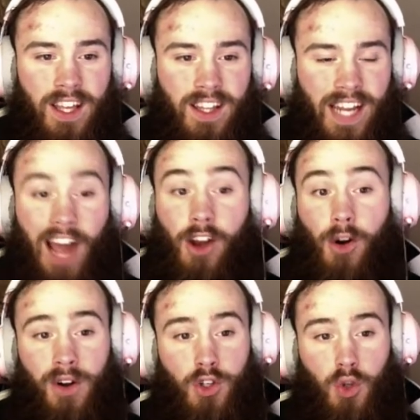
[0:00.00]
Like, I
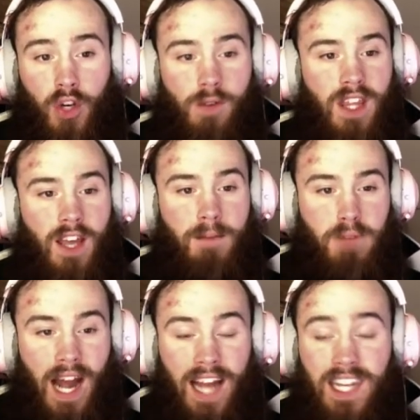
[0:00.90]
don't agree with it,
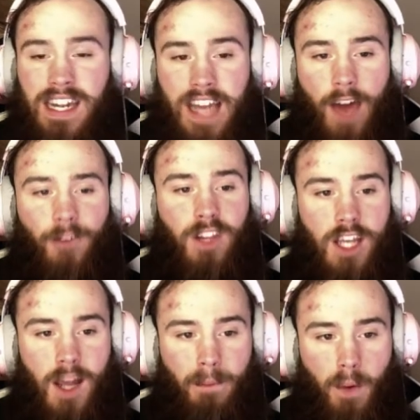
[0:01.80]
but I can
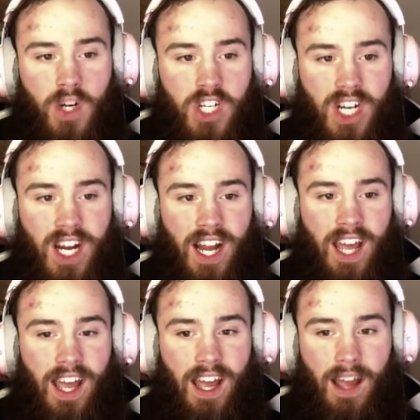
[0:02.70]
definitely appreciate